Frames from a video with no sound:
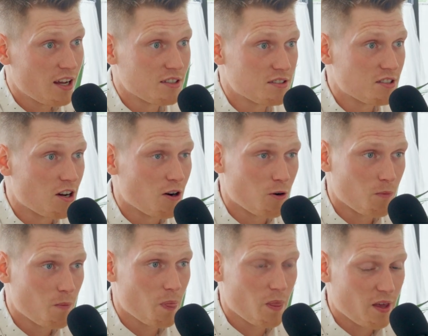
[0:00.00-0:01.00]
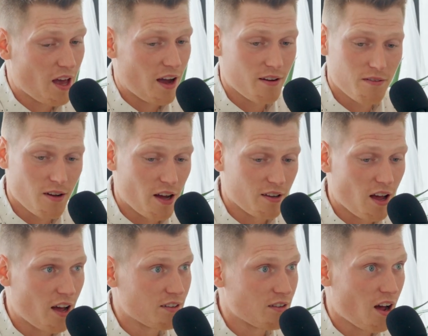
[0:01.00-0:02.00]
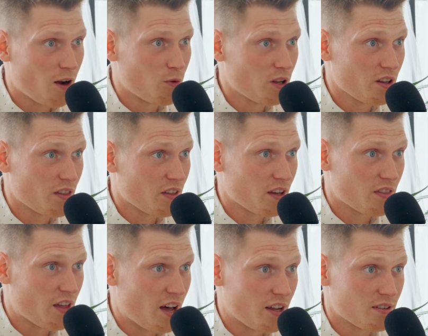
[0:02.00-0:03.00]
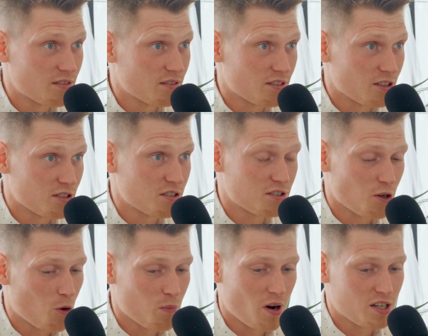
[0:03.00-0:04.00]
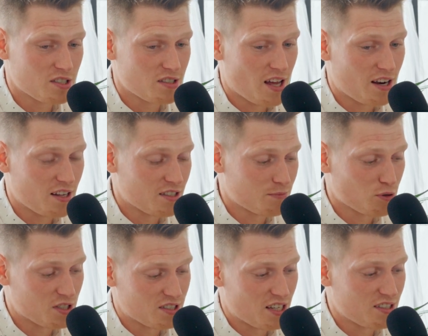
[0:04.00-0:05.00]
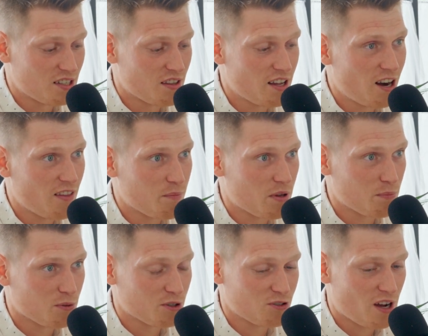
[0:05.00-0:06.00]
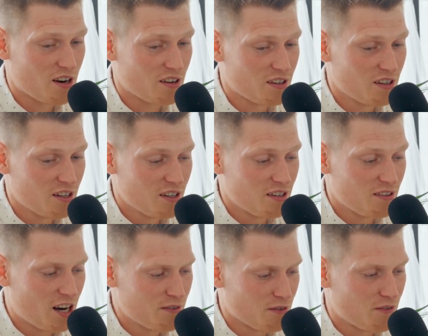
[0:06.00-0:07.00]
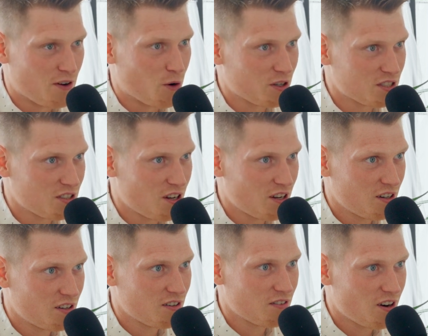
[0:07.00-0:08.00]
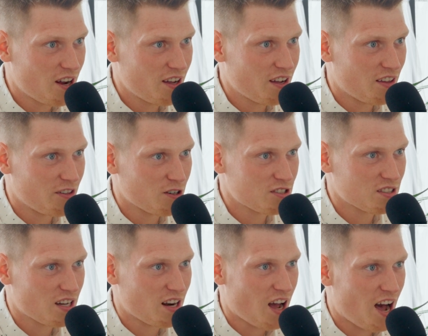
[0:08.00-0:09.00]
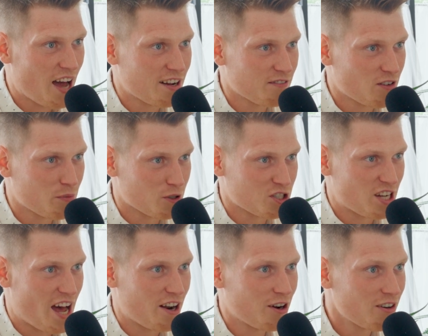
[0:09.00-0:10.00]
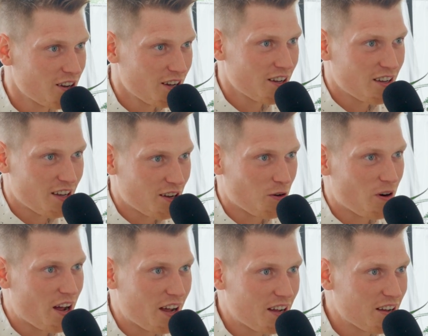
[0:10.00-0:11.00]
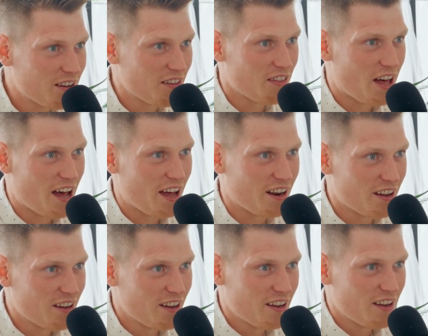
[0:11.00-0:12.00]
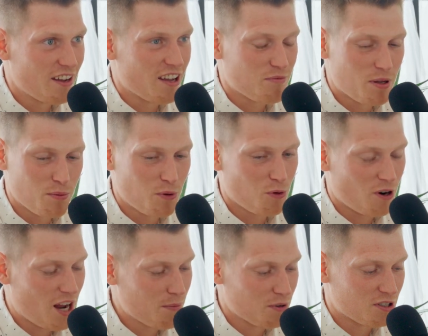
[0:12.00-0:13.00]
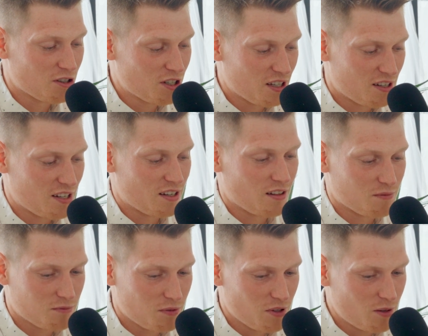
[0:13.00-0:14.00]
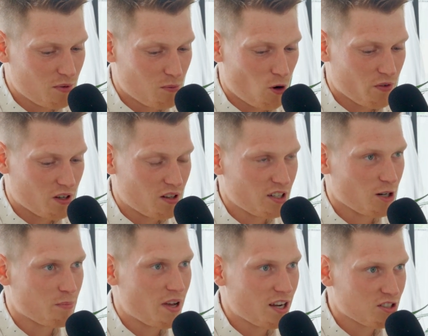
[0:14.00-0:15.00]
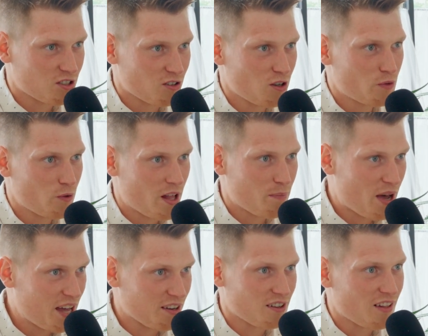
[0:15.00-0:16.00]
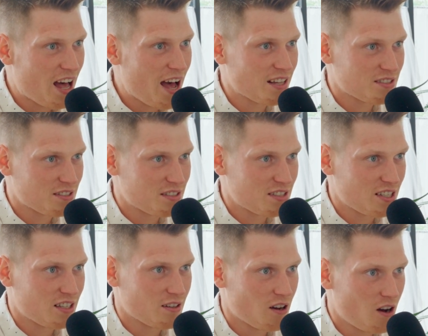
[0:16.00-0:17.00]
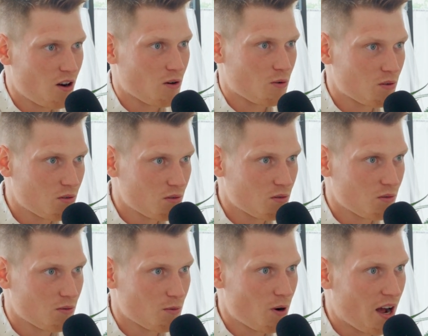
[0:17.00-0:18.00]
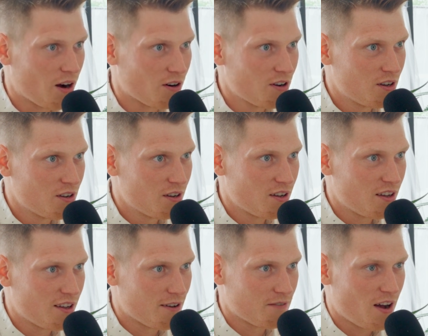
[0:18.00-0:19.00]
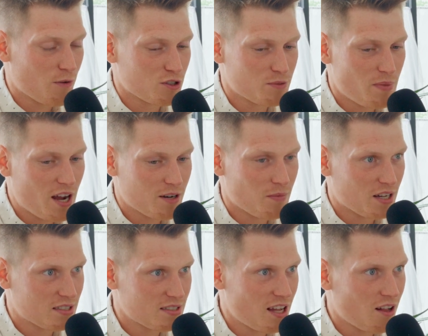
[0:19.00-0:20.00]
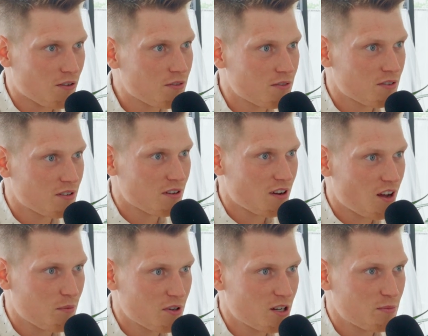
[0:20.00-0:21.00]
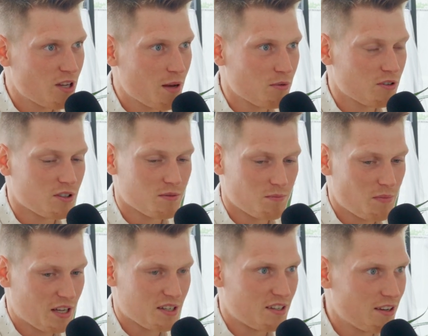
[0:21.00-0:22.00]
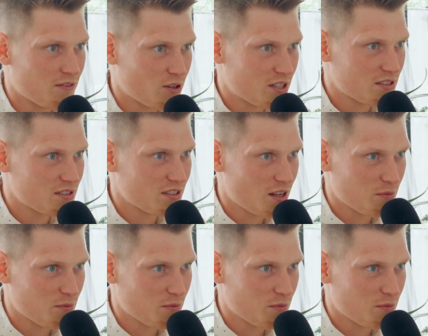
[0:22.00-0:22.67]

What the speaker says: And so, I really think that there's so much that is presented there that people try to not even focus on, right? And they're just kind of hiding from their shadow in a way that if people were able to look at it in a little bit more of a clear picture, look through that pane of glass and see, oh, wow, if I respect myself, I'm going to be able to make a difference.